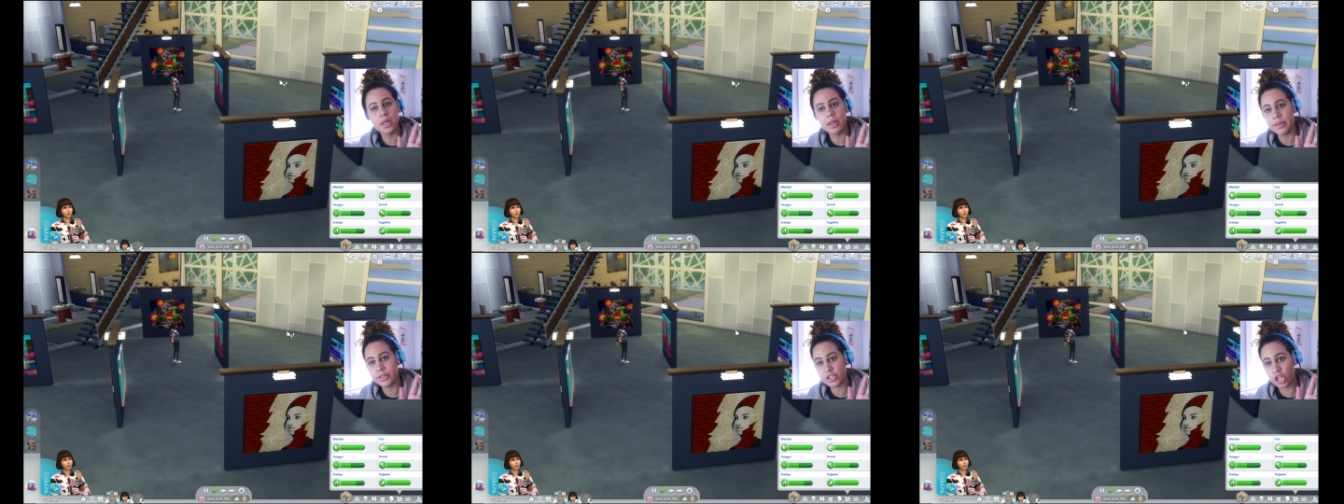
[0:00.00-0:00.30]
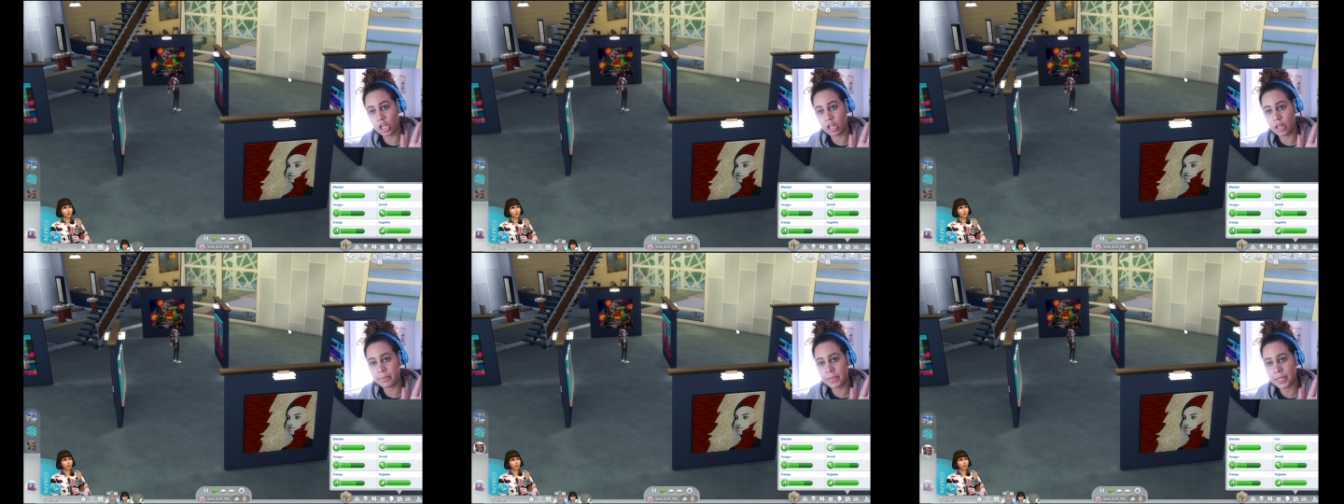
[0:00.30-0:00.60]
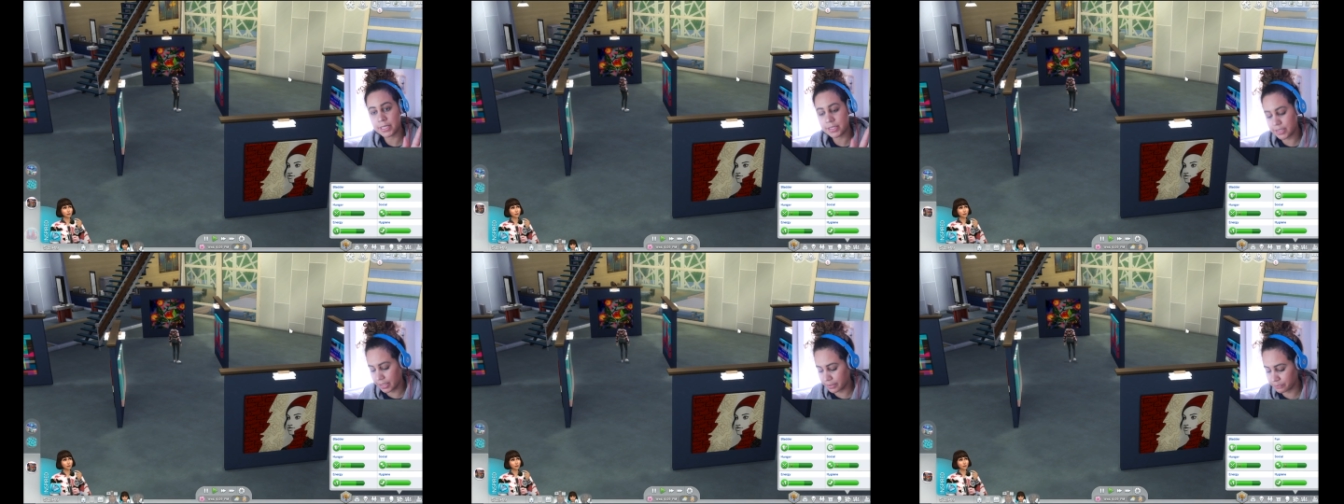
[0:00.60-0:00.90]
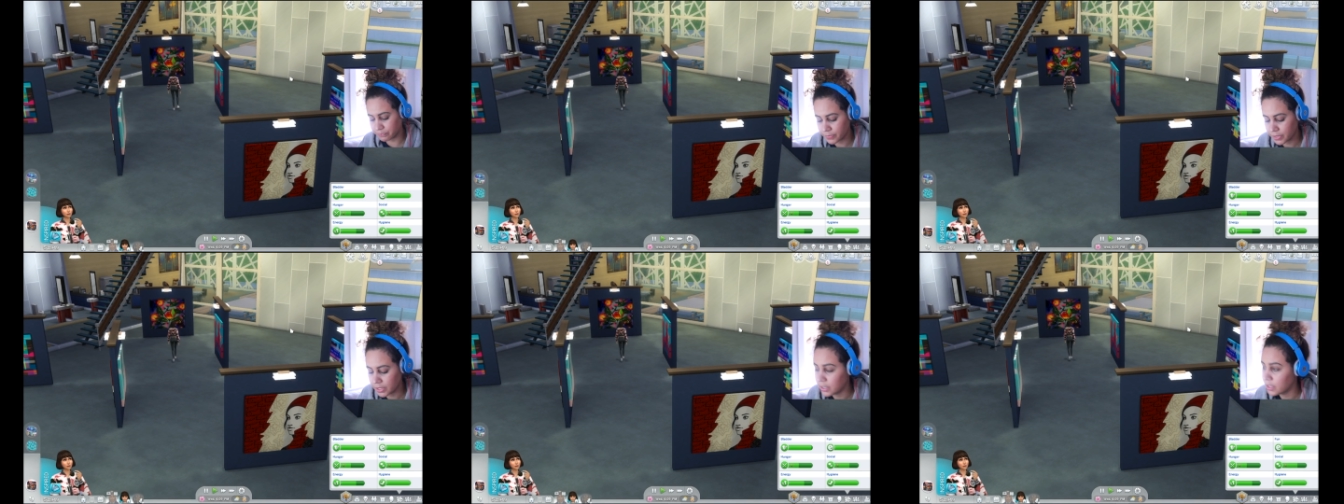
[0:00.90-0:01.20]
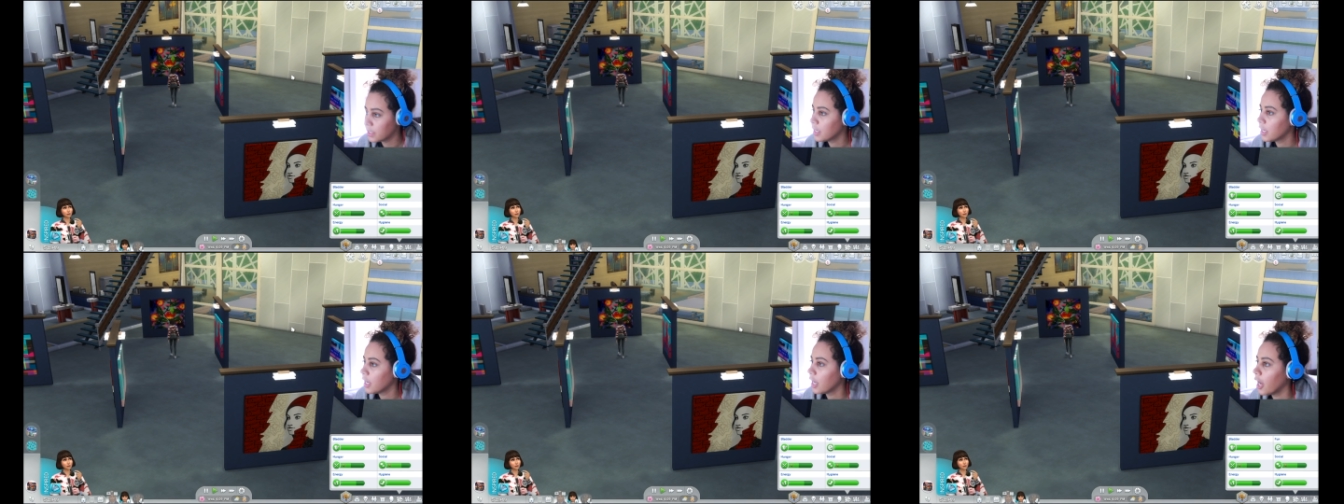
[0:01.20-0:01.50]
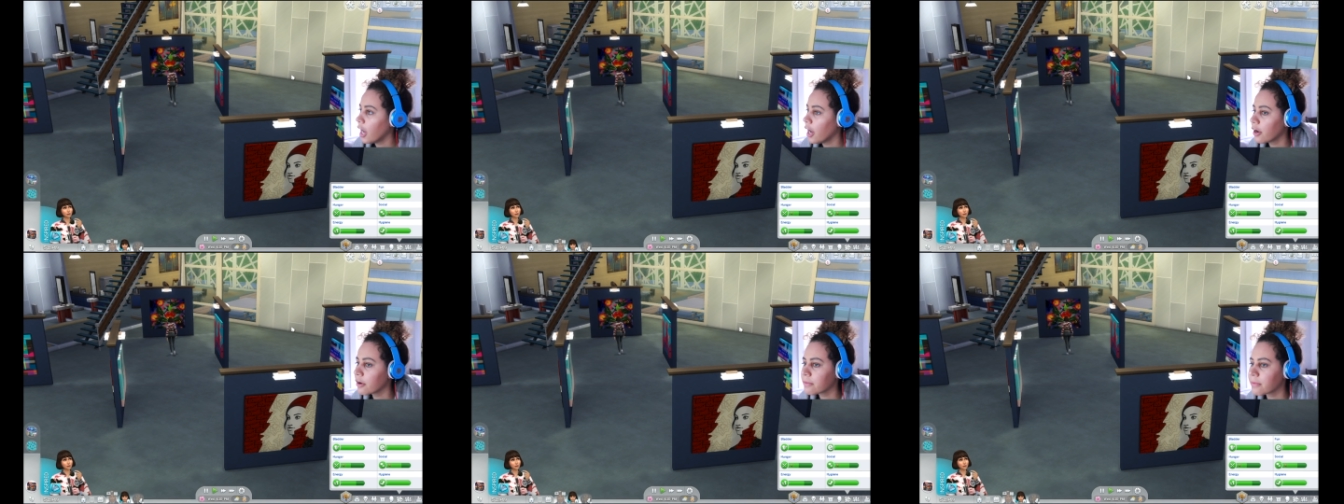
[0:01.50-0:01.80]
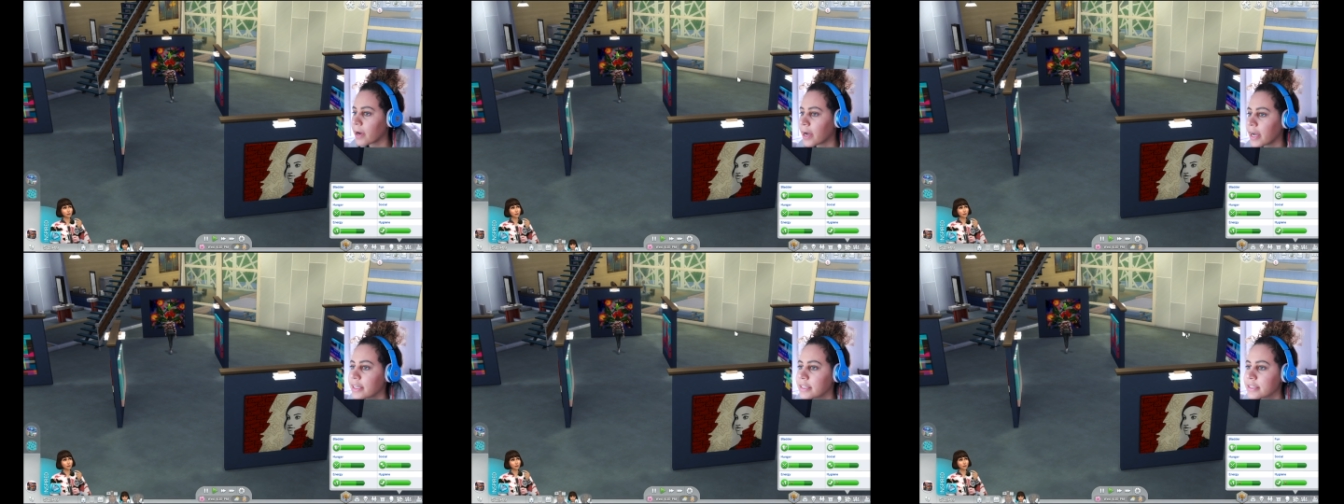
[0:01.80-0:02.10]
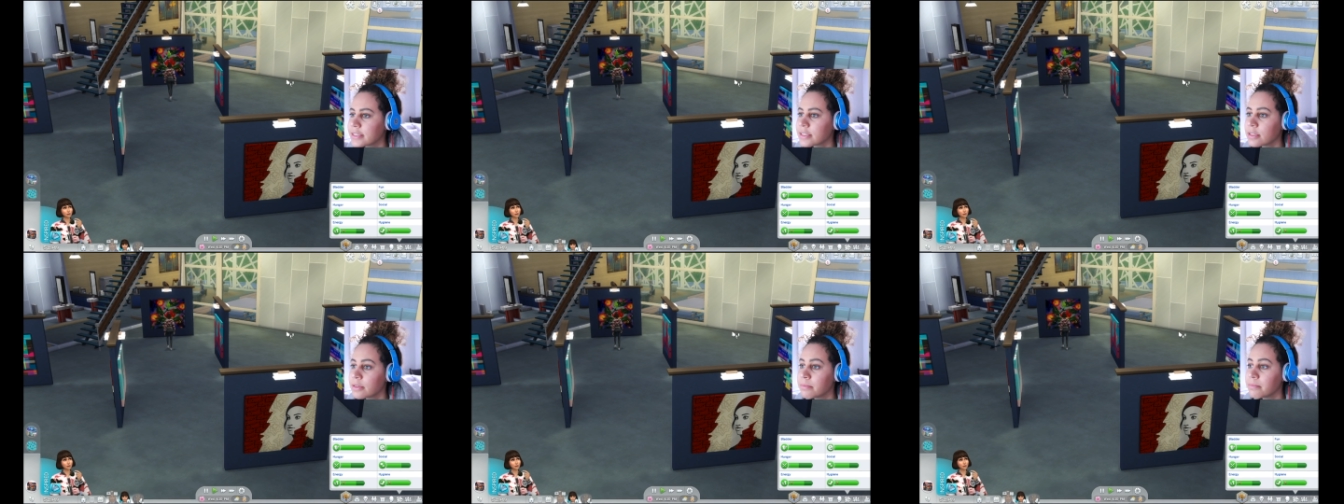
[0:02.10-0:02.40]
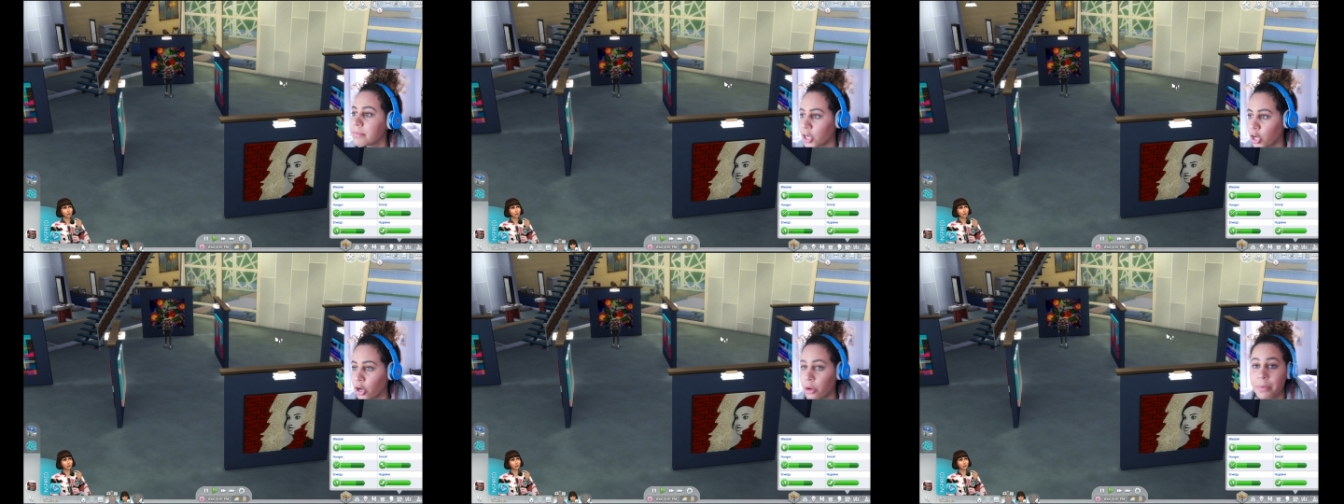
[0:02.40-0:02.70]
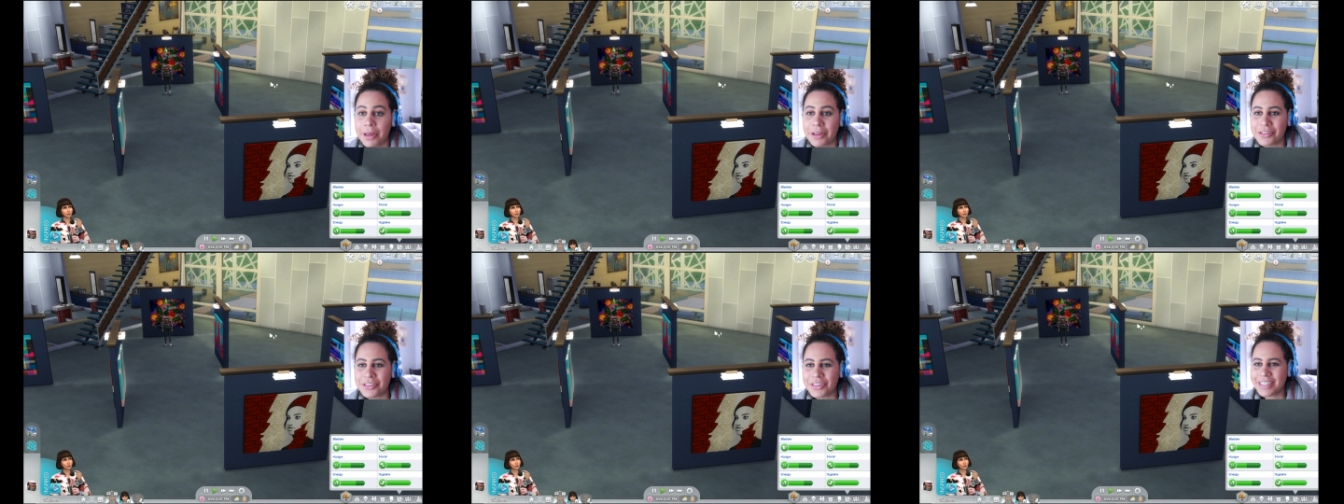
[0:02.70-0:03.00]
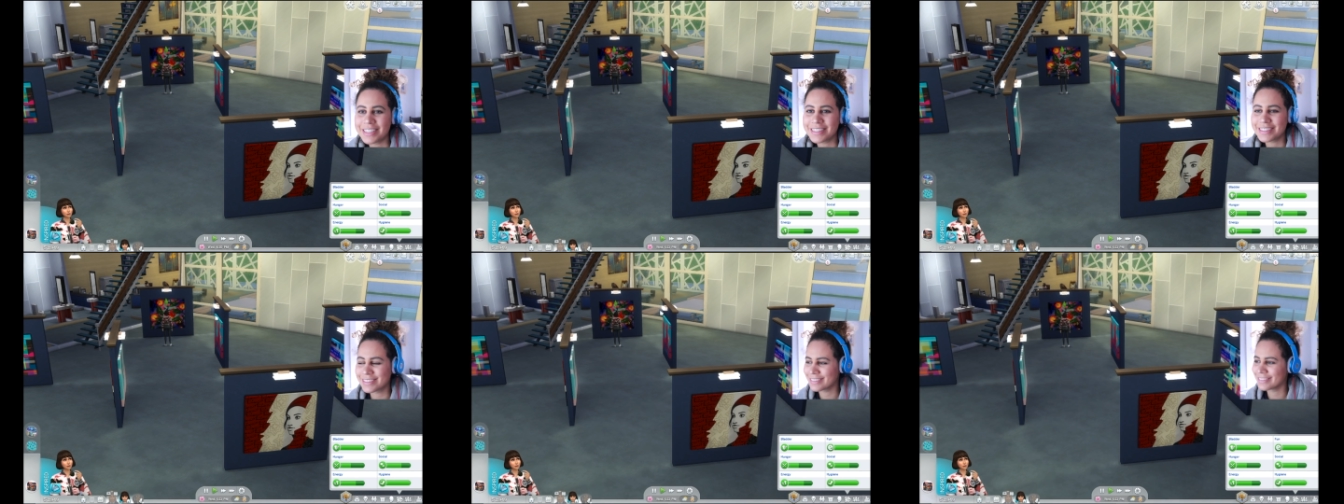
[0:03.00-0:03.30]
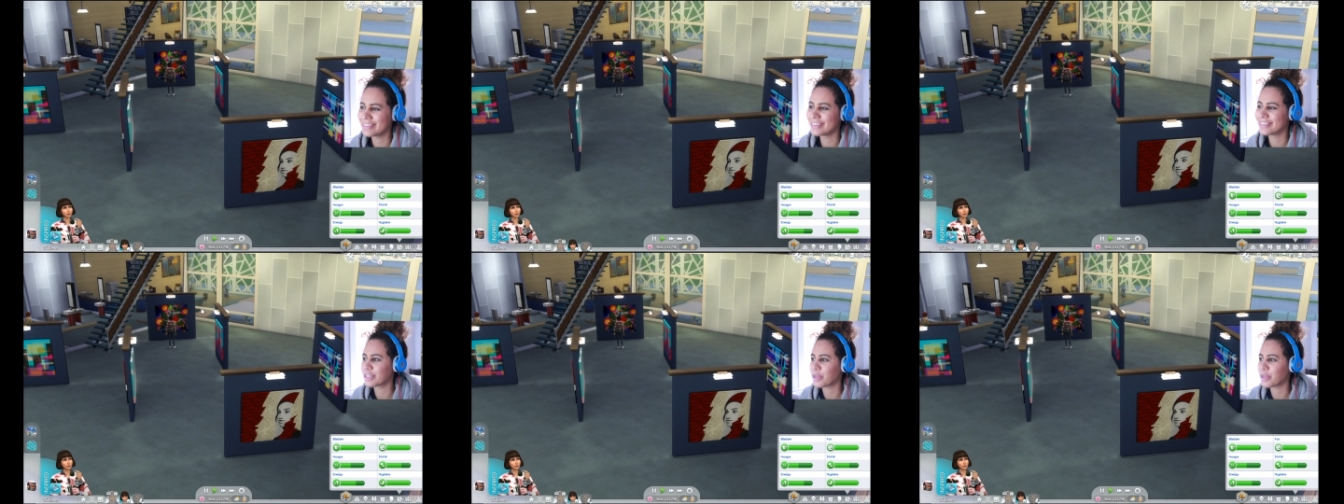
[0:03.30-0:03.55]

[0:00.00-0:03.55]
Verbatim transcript: That's all I'm gonna say. Alright, go Patriots.